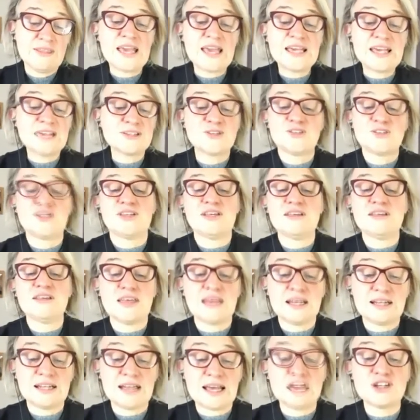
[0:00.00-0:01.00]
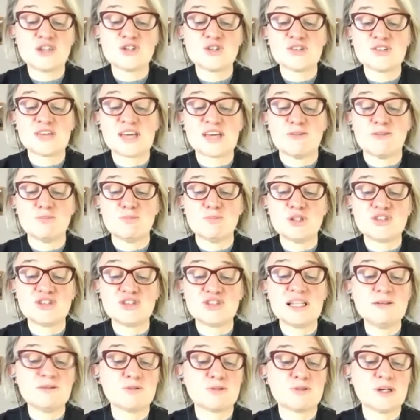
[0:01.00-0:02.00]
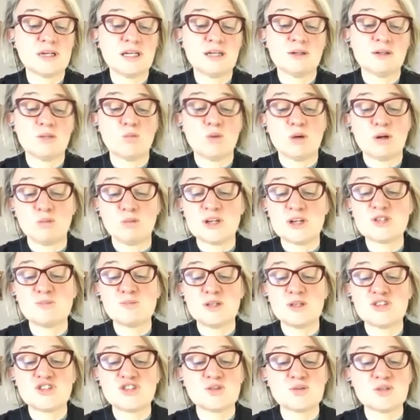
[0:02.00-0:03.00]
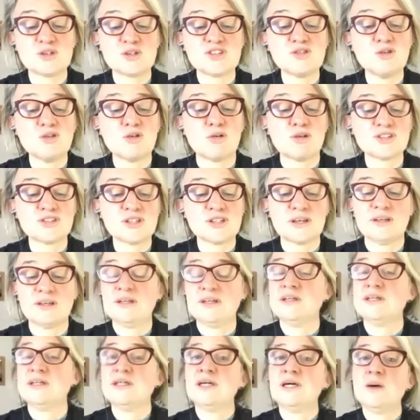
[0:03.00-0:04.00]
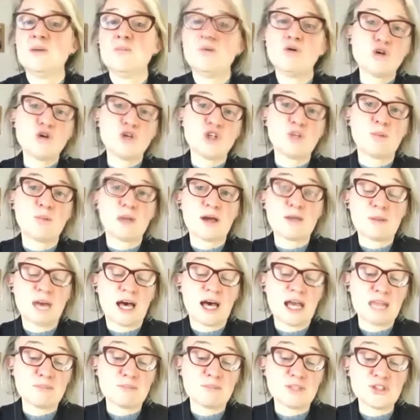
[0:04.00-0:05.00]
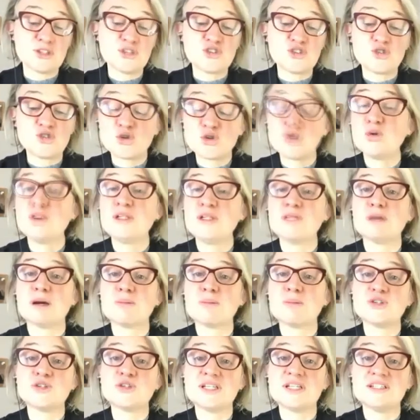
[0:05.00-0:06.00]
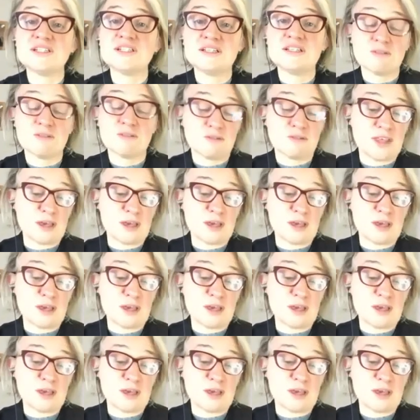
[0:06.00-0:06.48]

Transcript: They can see their nation's government delivering when Westminster is not, pushed by parliaments truly representative